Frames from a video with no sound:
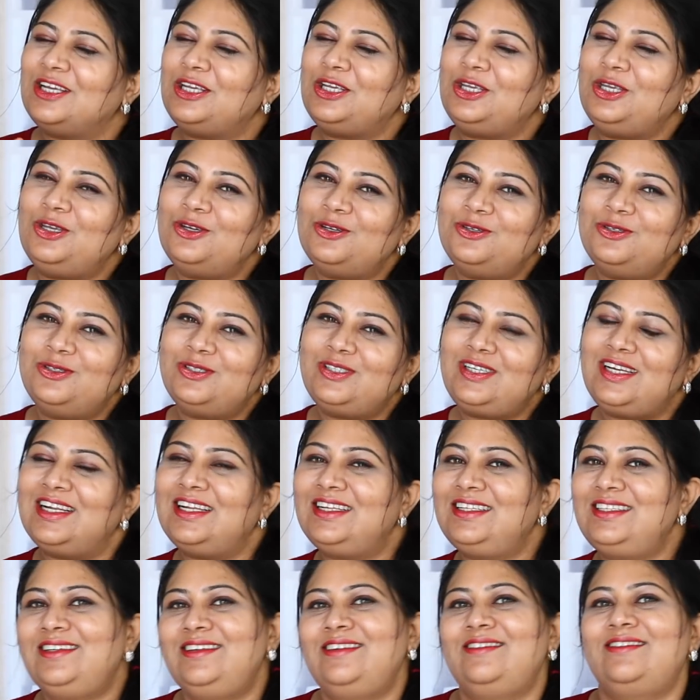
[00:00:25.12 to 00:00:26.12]
cute
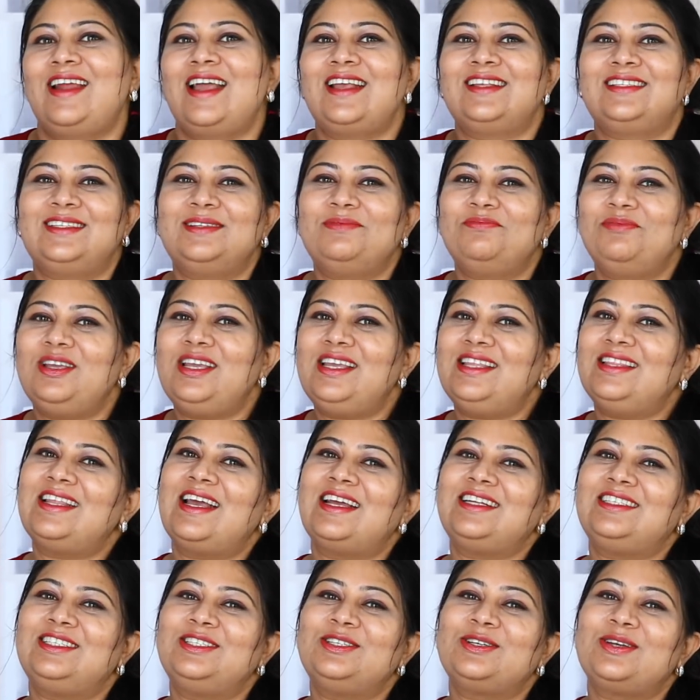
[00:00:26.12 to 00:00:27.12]
little recipe
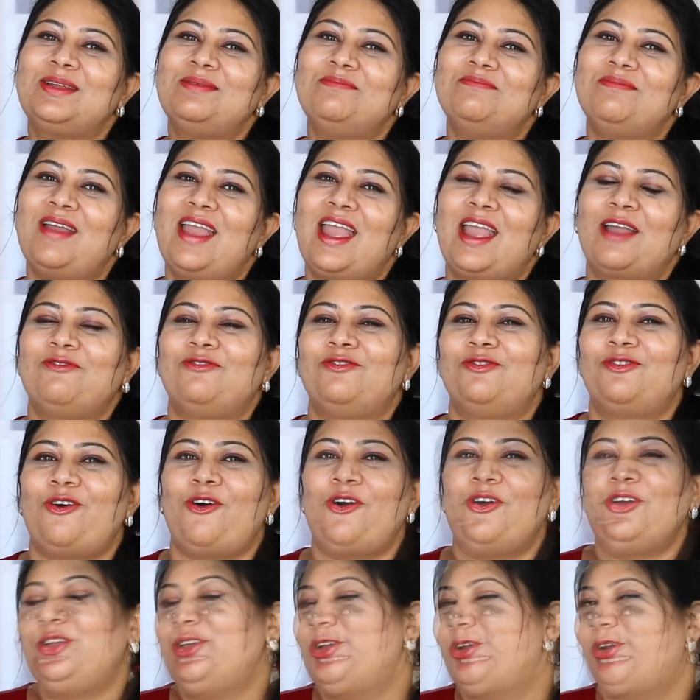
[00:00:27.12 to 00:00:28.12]
that you can make
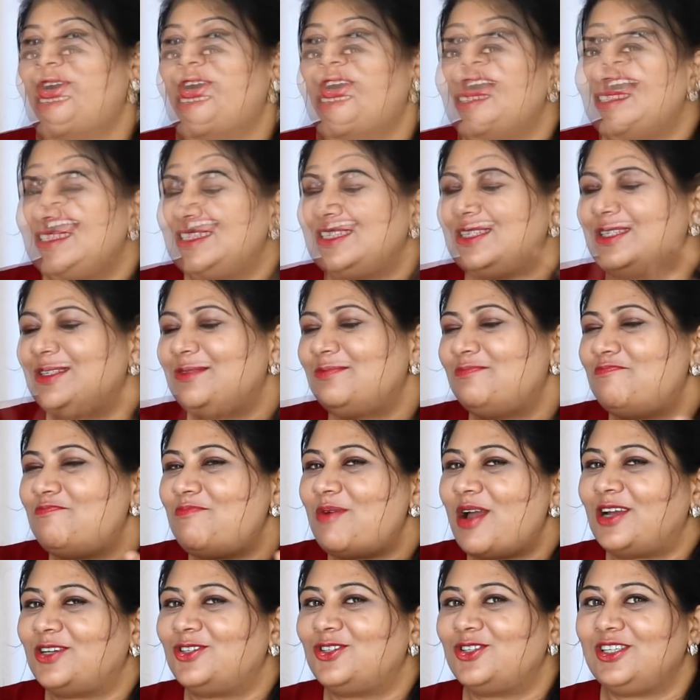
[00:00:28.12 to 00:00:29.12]
for your
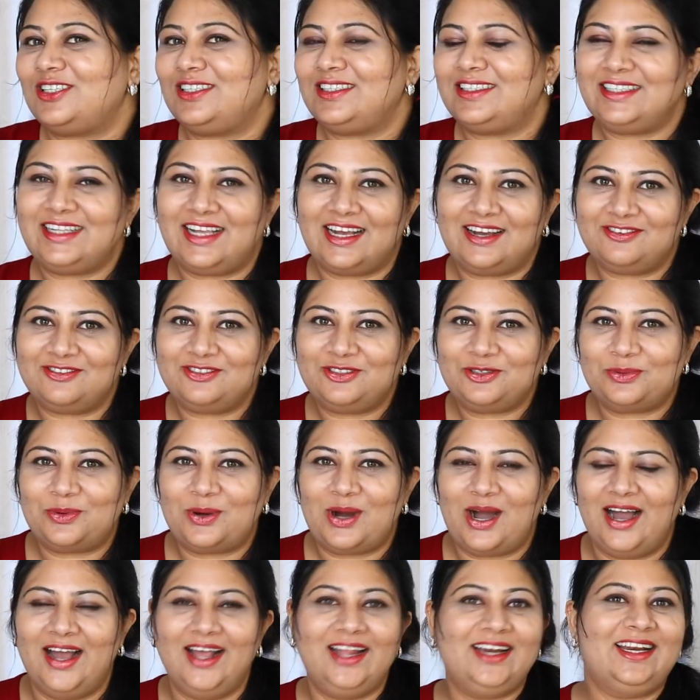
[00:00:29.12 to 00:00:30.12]
special loved
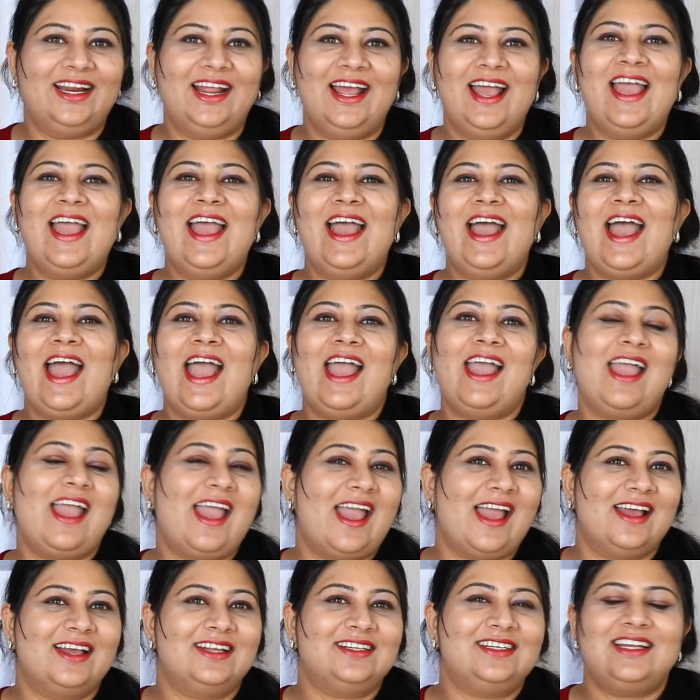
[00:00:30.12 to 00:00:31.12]
one,
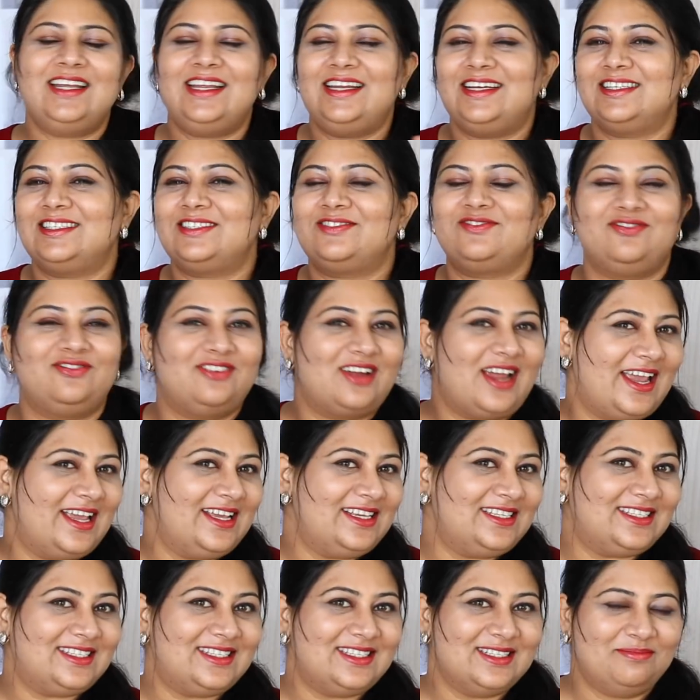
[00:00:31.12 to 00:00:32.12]
and it is
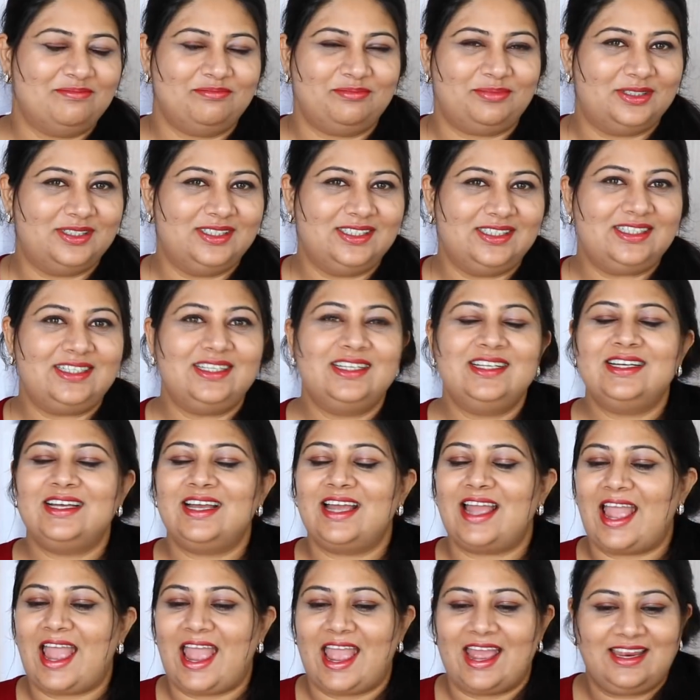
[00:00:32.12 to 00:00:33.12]
very simple
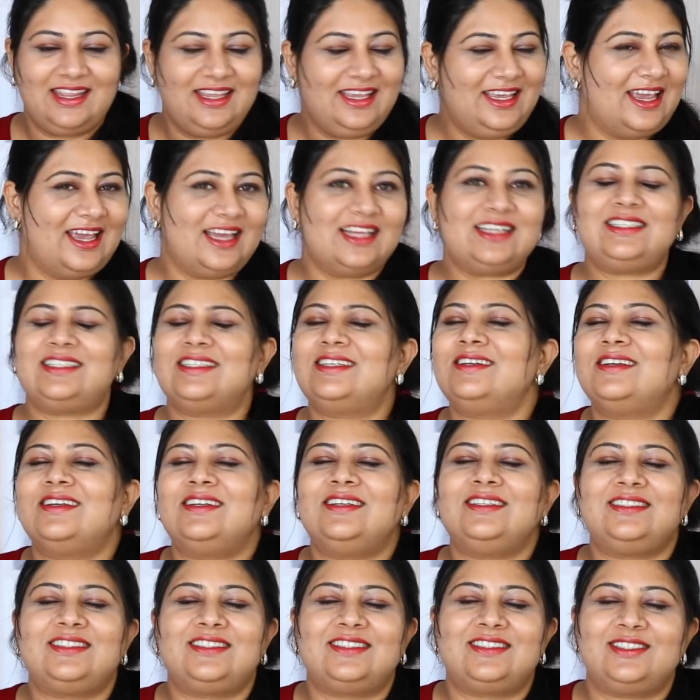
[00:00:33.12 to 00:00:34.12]
and yet
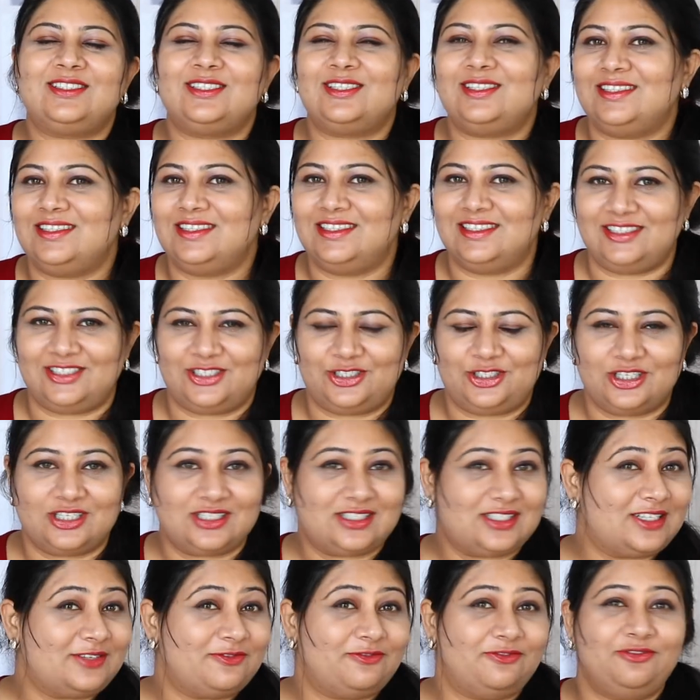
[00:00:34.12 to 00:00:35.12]

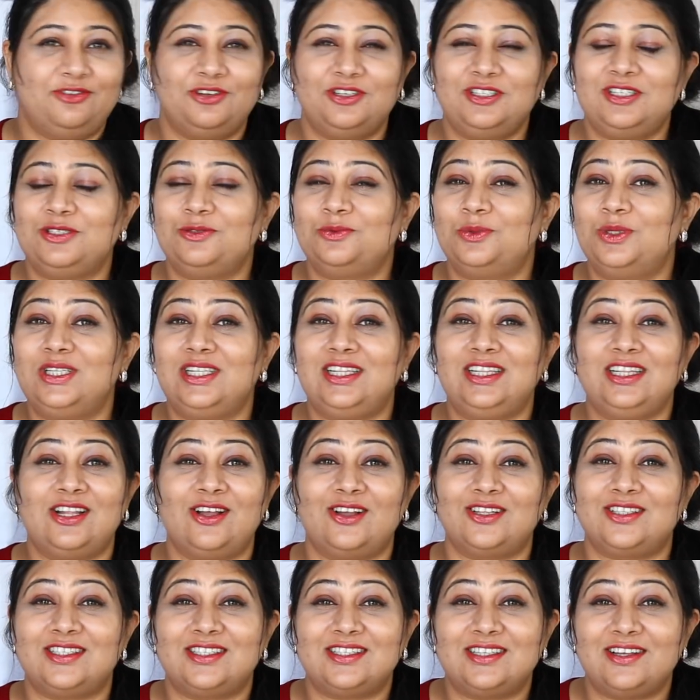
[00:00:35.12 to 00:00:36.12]
delicious, filled with
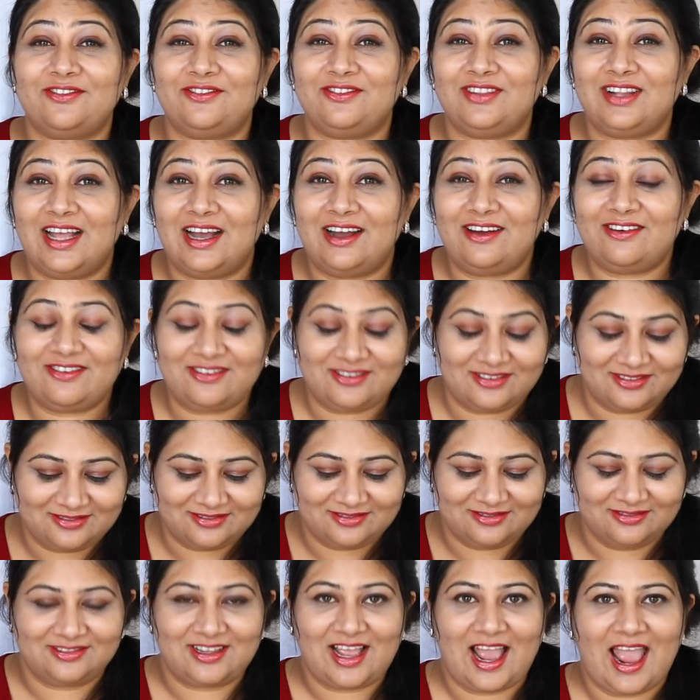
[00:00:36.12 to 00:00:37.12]
lots of love
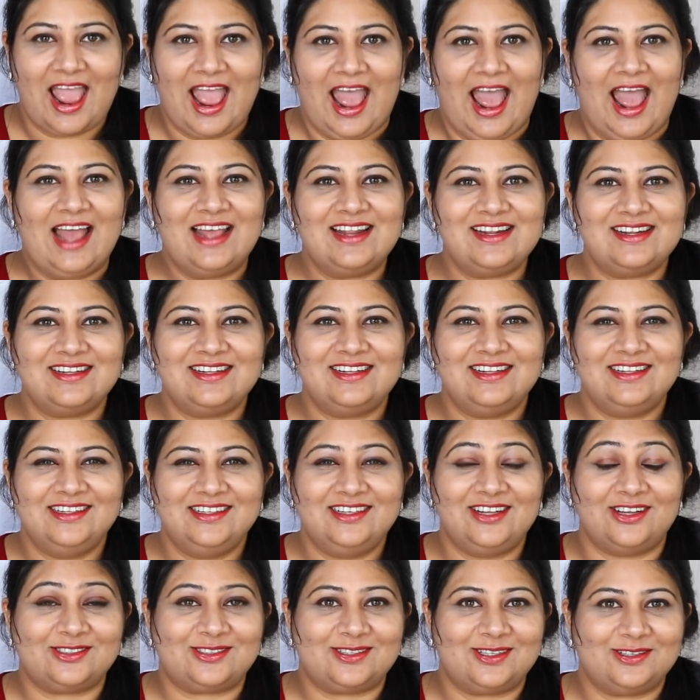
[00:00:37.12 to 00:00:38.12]
and
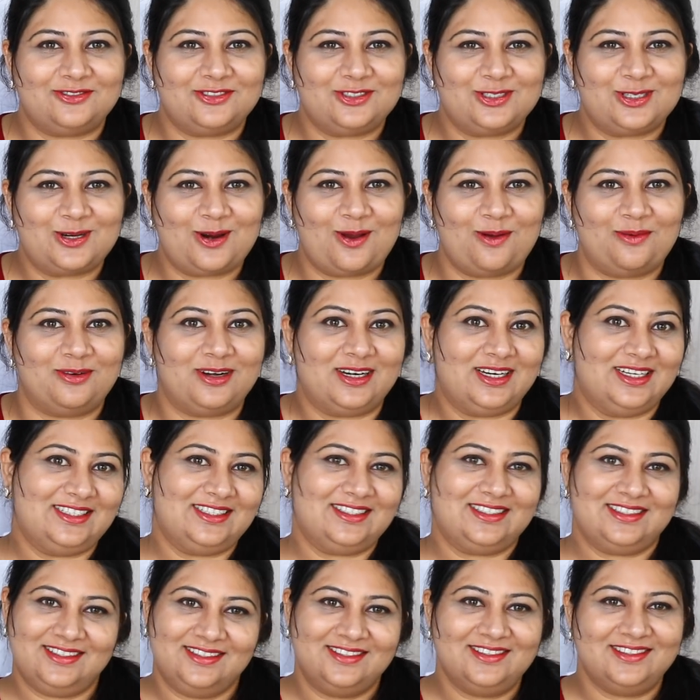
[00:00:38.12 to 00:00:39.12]
lots of
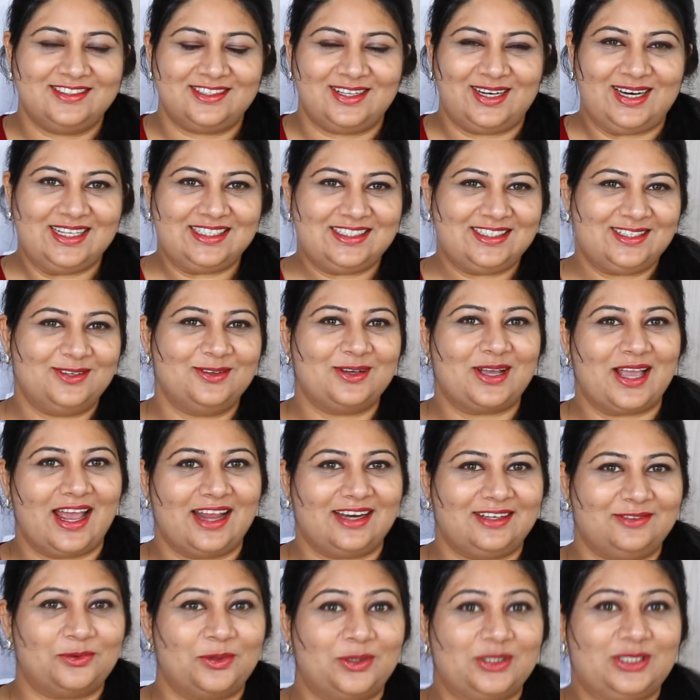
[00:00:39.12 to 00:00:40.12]
strawberries. So let's look
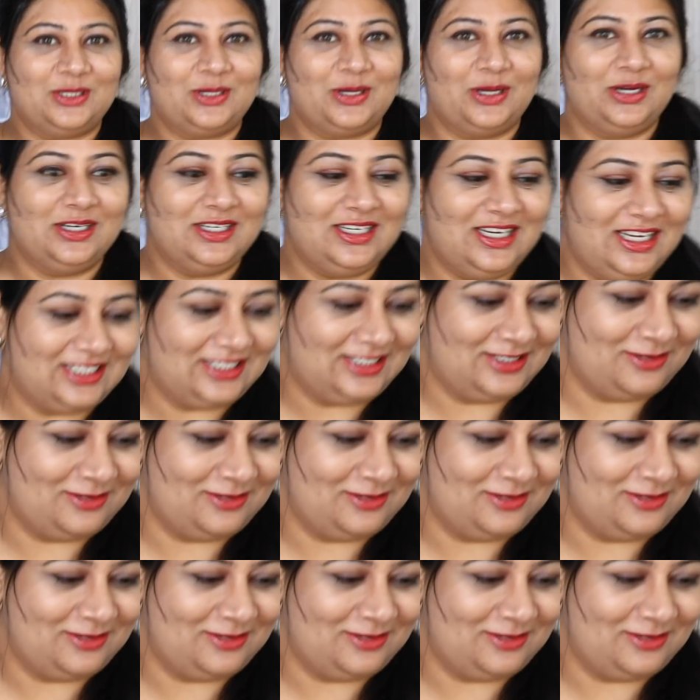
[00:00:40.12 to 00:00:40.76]
at what you're going to need